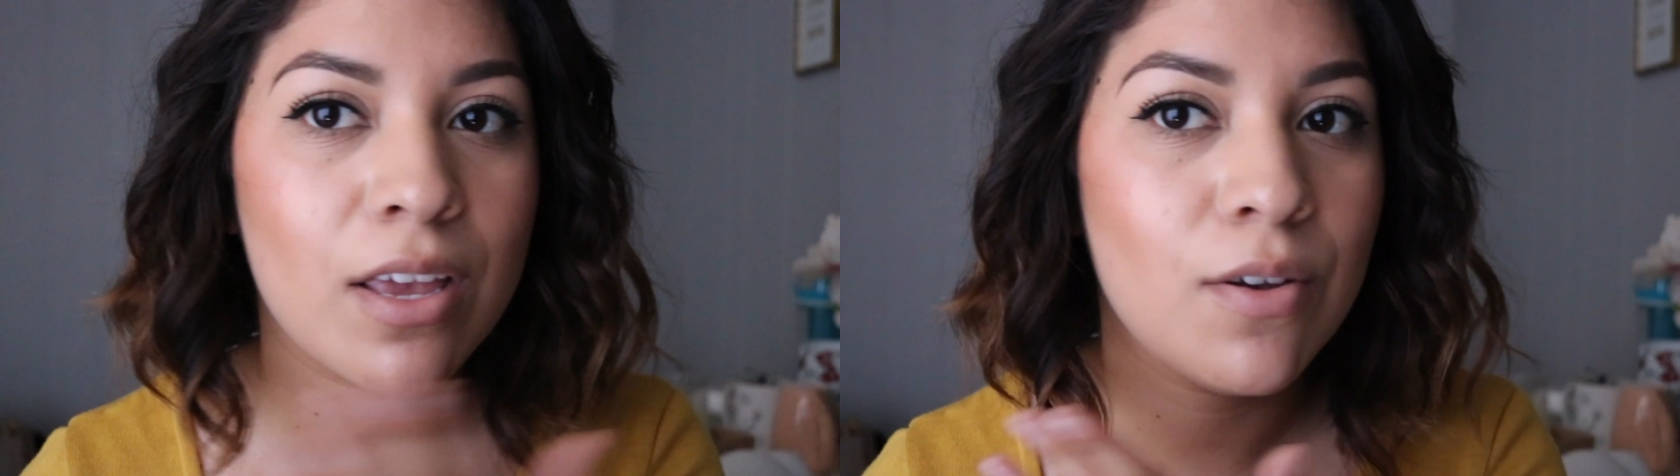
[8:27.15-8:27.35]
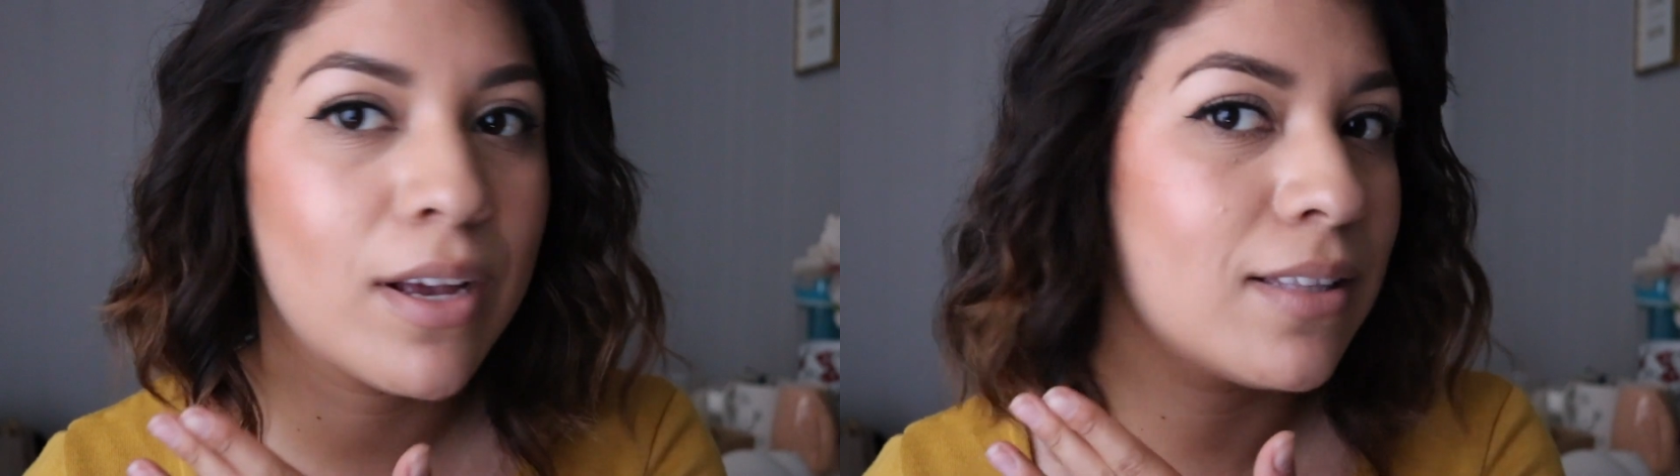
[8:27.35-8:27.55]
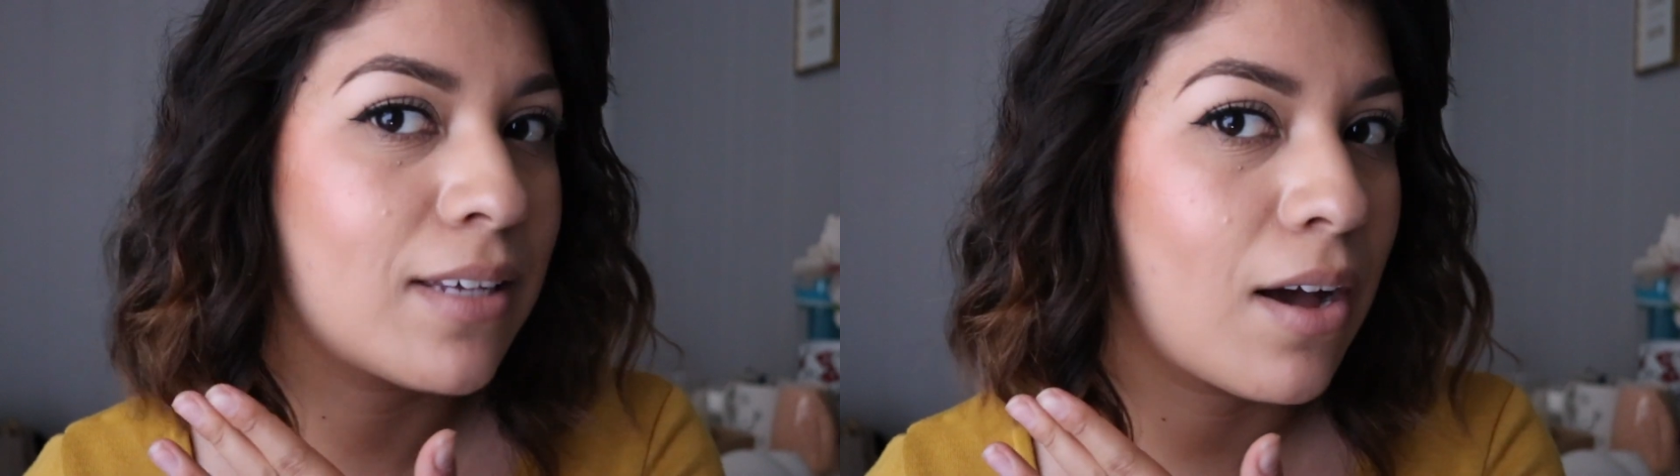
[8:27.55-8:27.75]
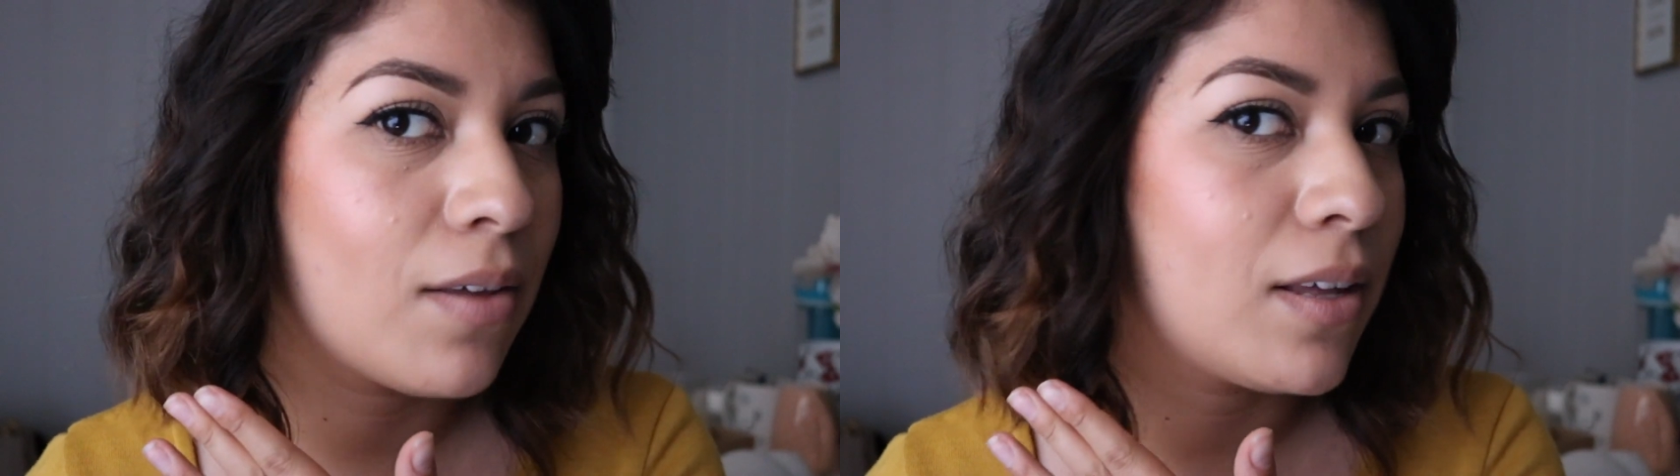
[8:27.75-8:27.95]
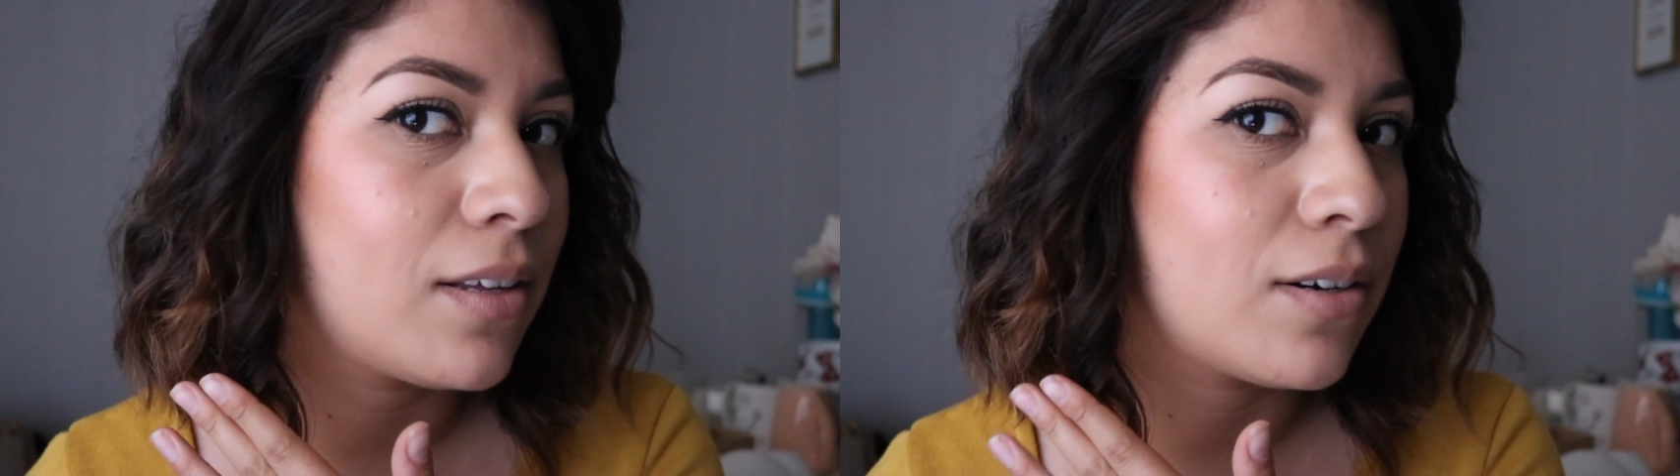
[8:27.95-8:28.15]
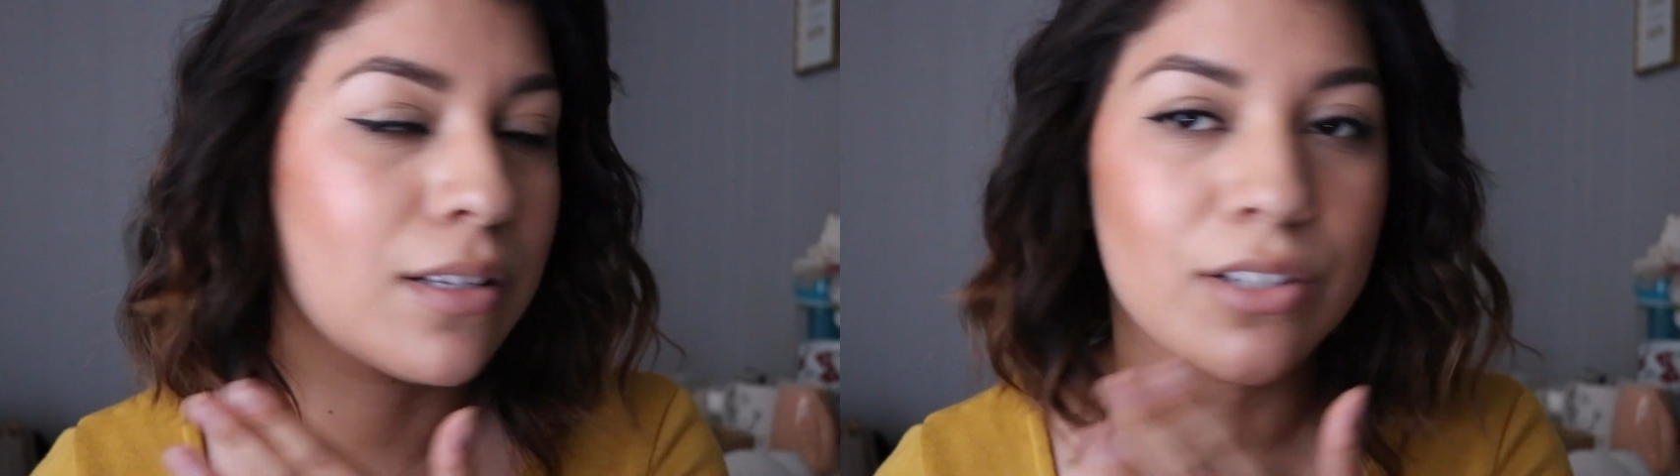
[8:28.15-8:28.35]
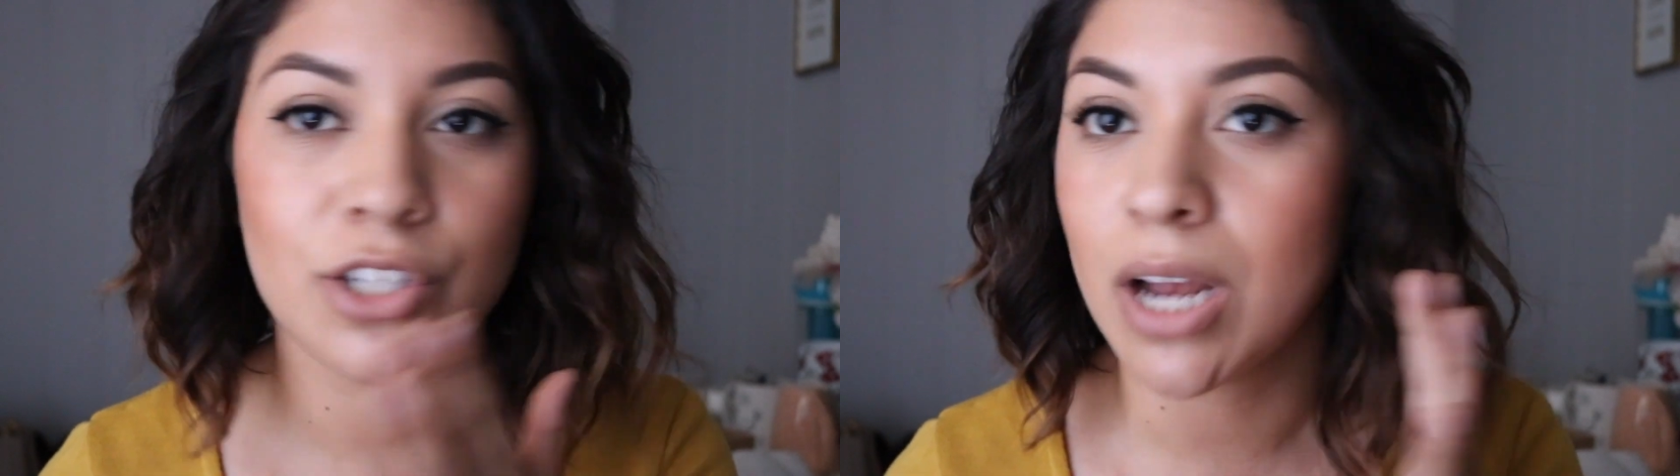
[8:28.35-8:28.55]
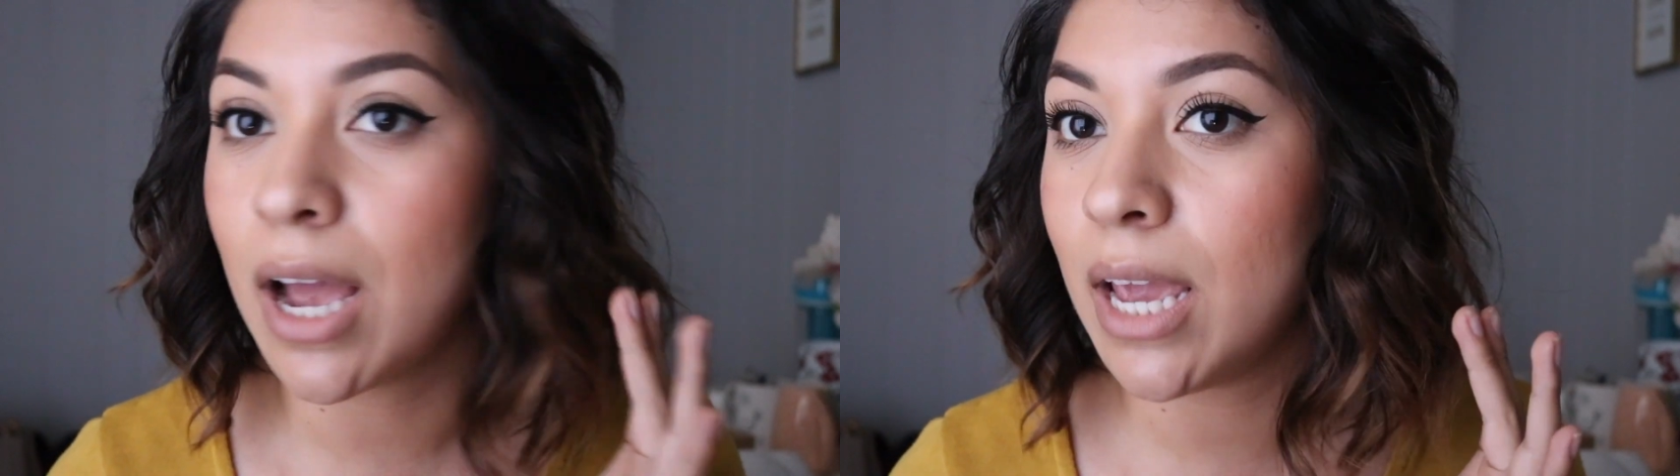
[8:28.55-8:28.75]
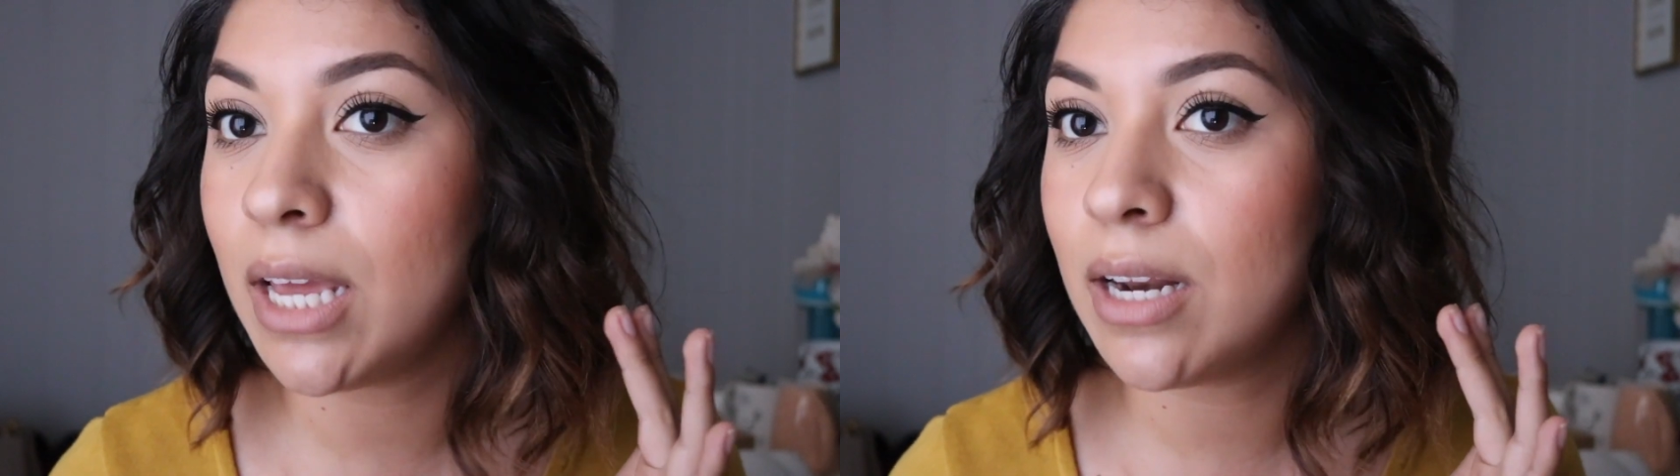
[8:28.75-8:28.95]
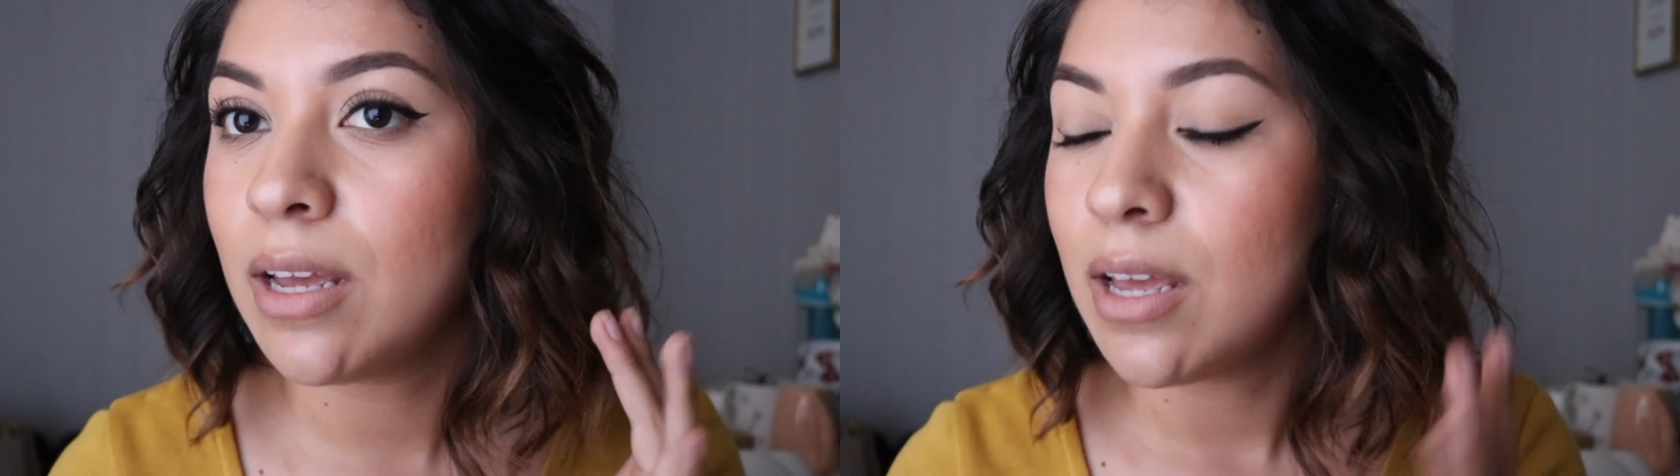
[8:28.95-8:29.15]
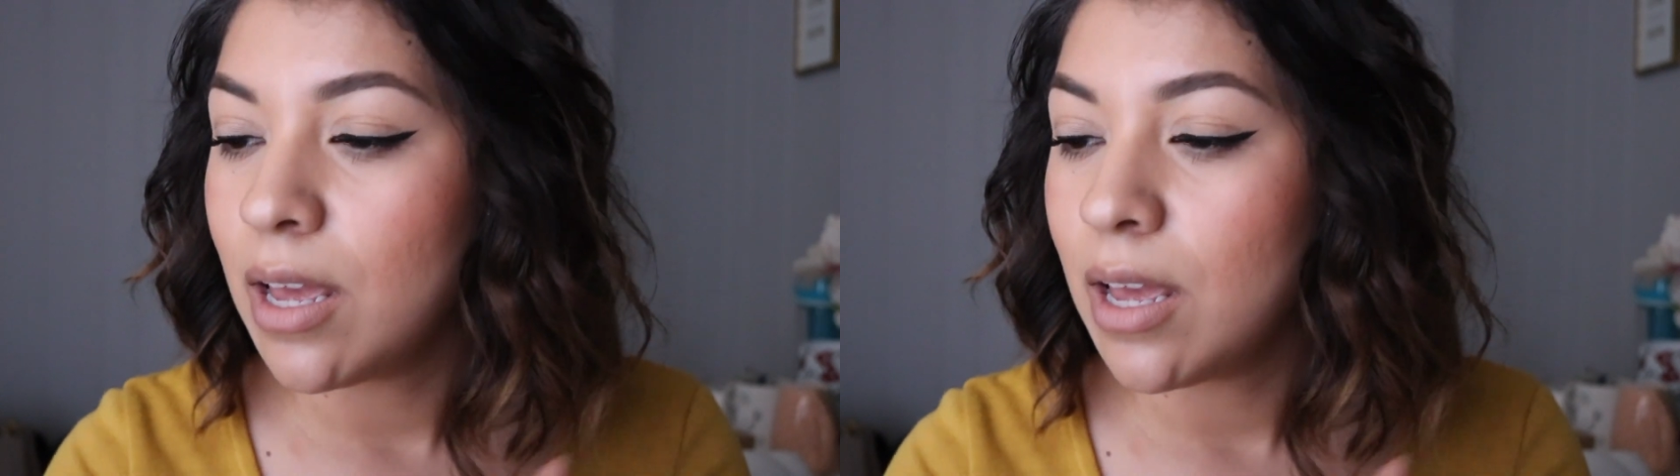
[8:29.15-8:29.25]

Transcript: you can tell that there's a shine,